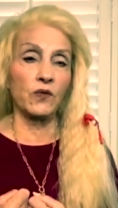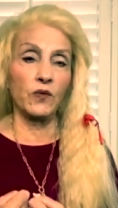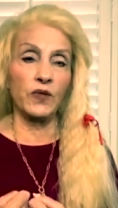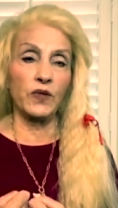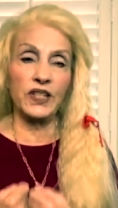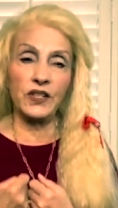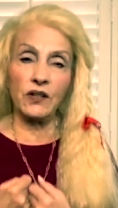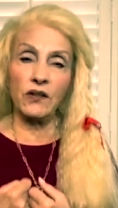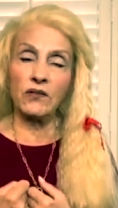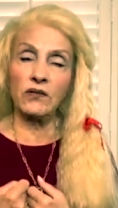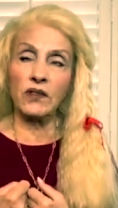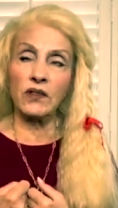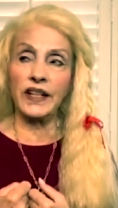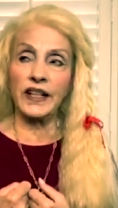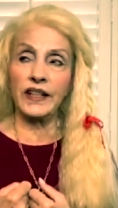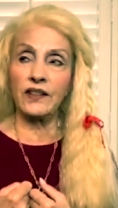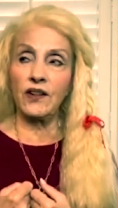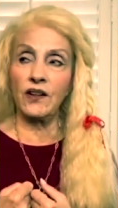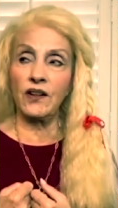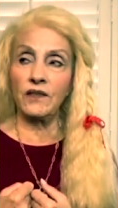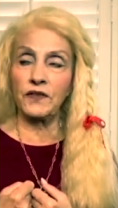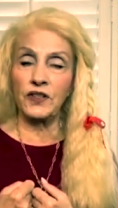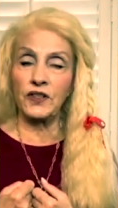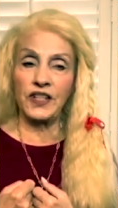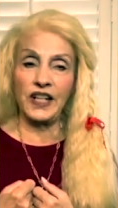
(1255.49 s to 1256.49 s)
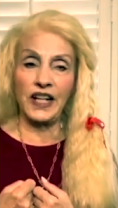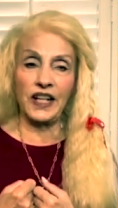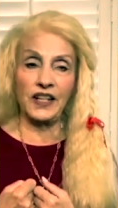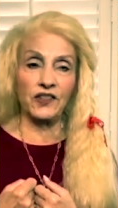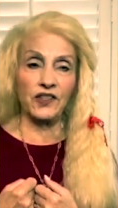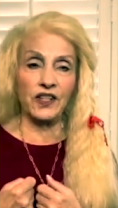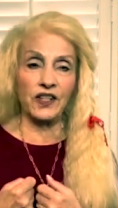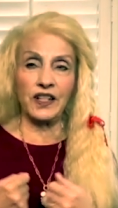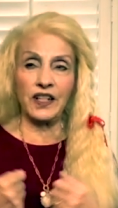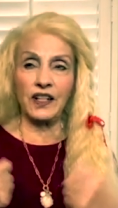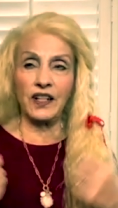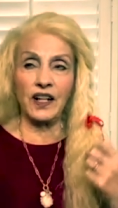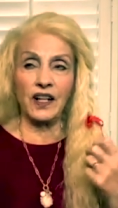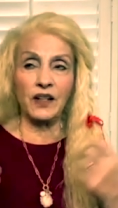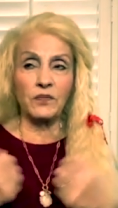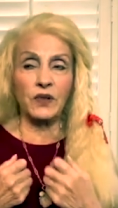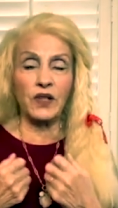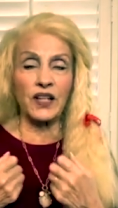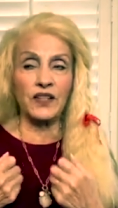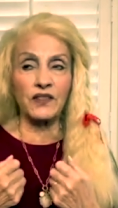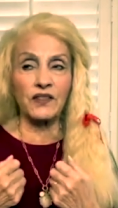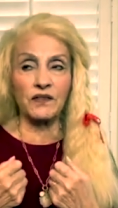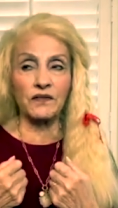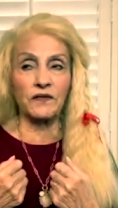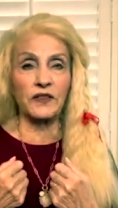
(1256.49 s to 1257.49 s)
We don't yeah. like confrontation and
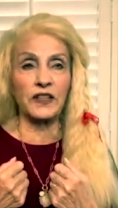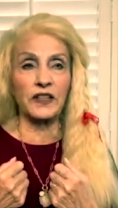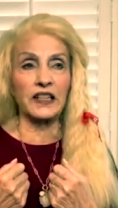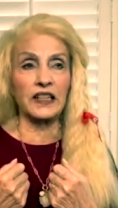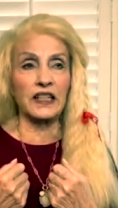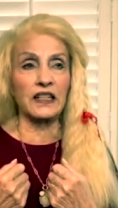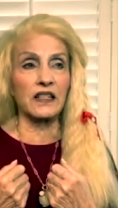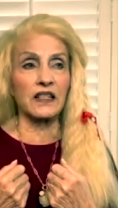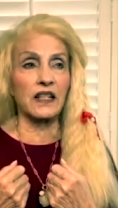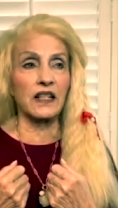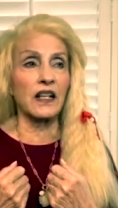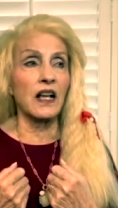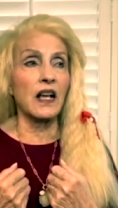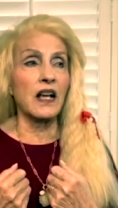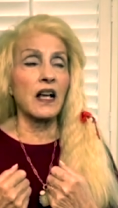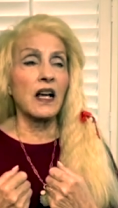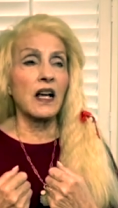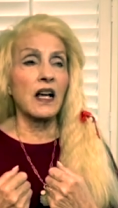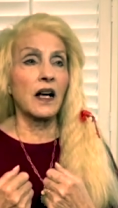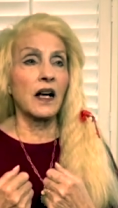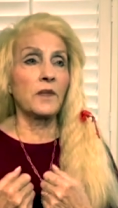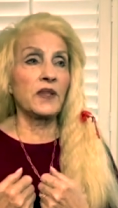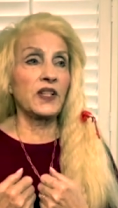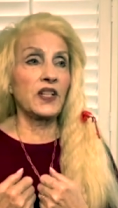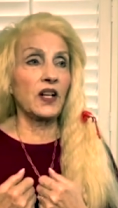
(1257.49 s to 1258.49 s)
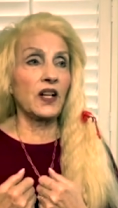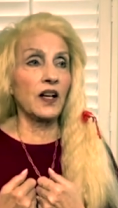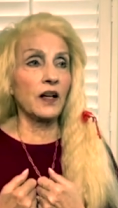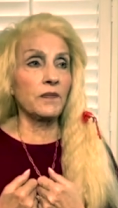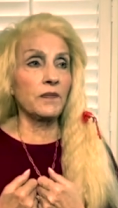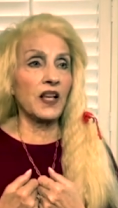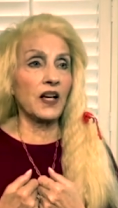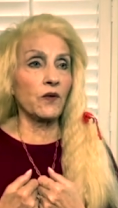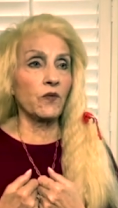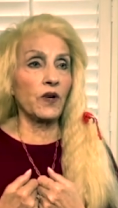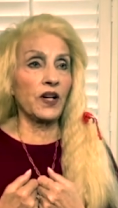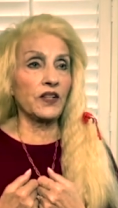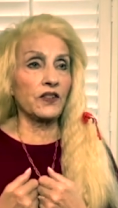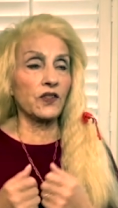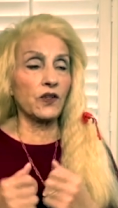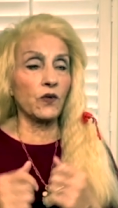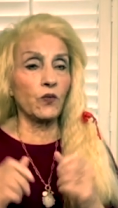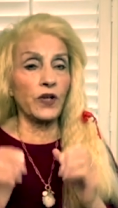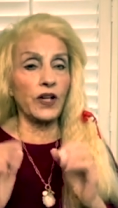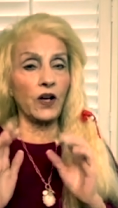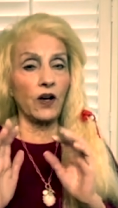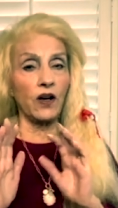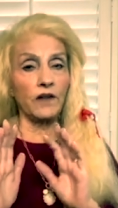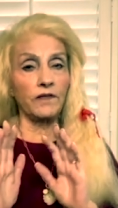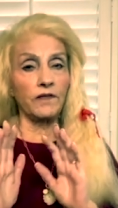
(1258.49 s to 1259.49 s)
unpleasant feelings. And I mean, I'm that way. So
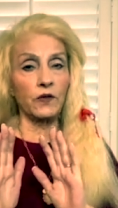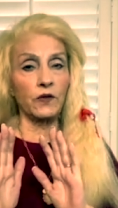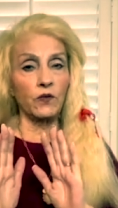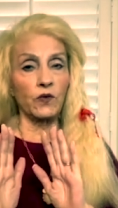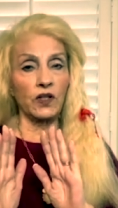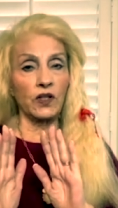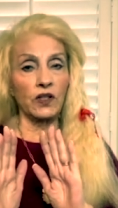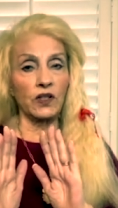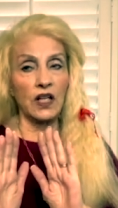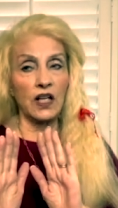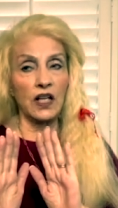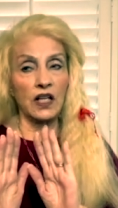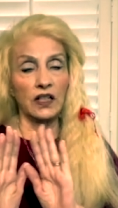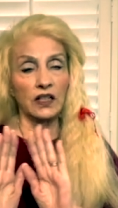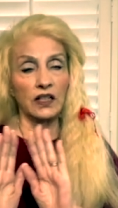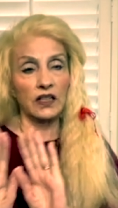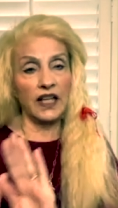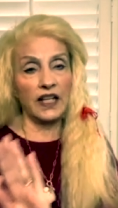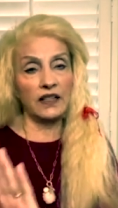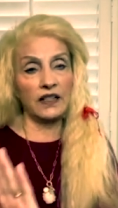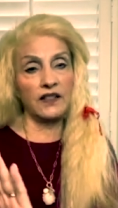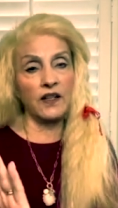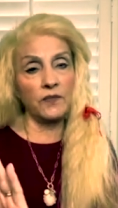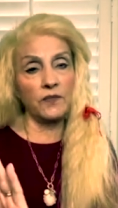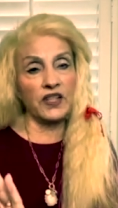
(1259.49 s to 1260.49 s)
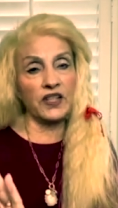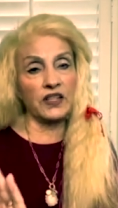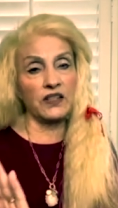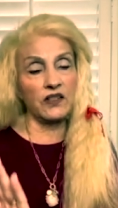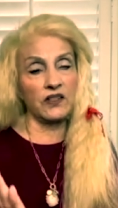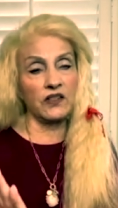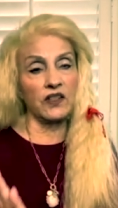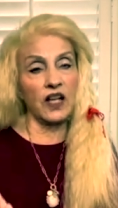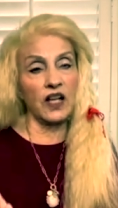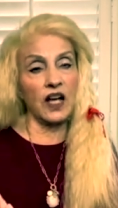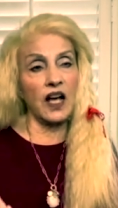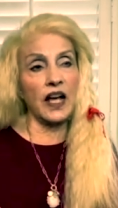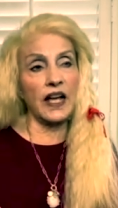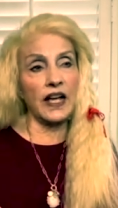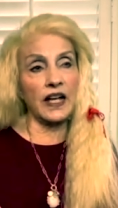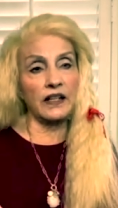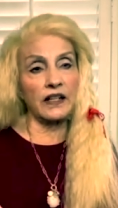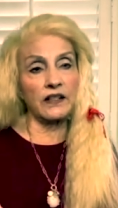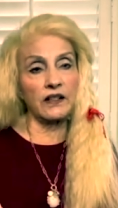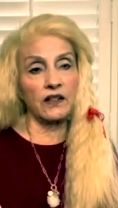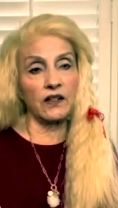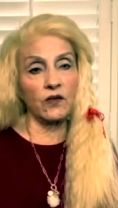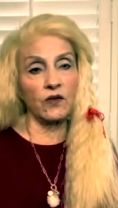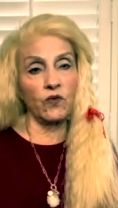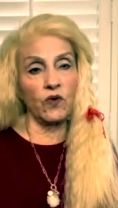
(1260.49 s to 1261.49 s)
we often will let something slide
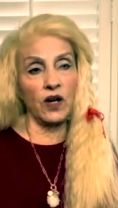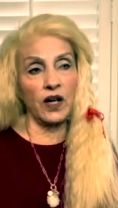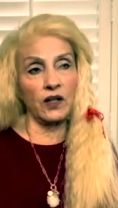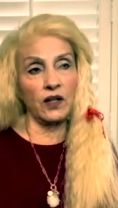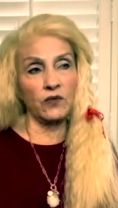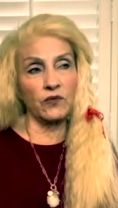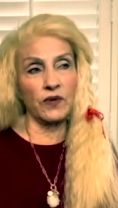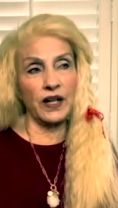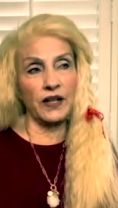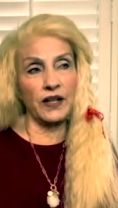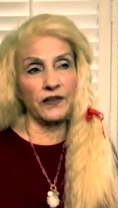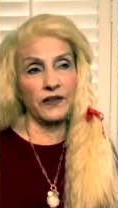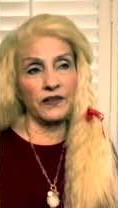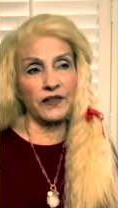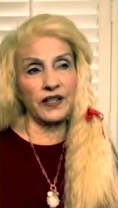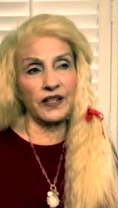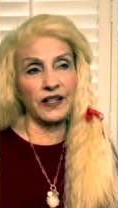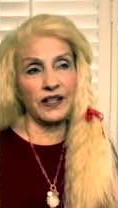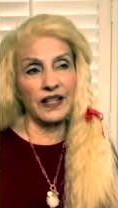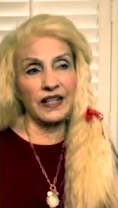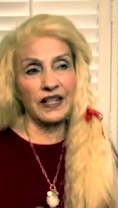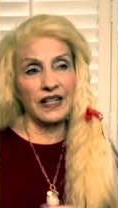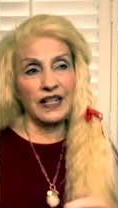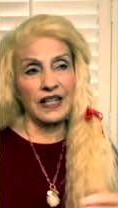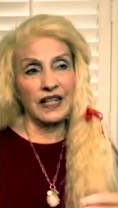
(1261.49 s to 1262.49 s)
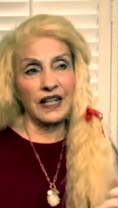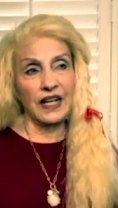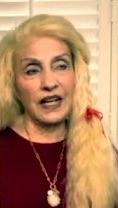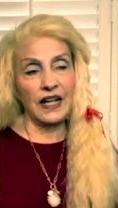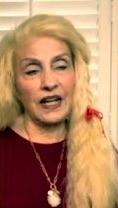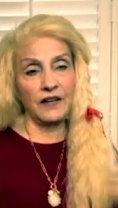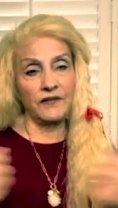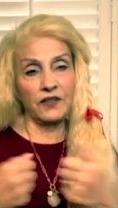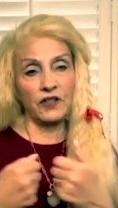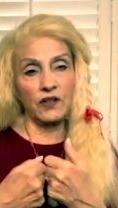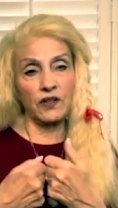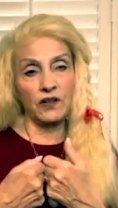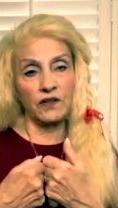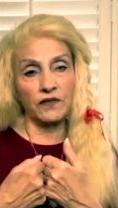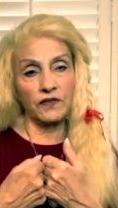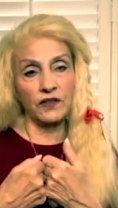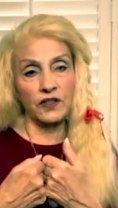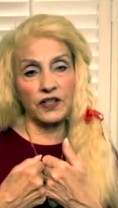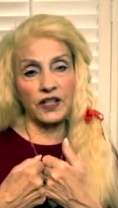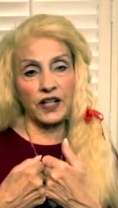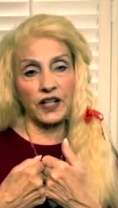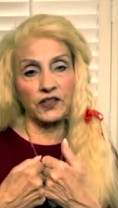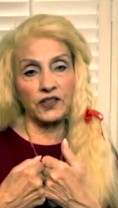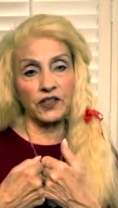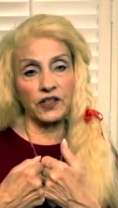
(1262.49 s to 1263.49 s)
a while rather than have a
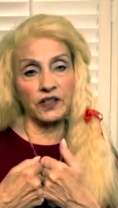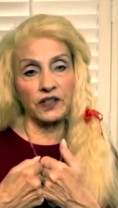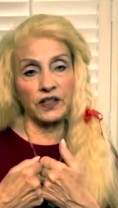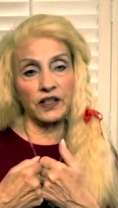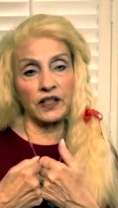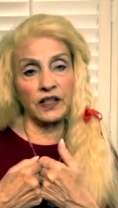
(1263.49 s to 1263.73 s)
confrontation.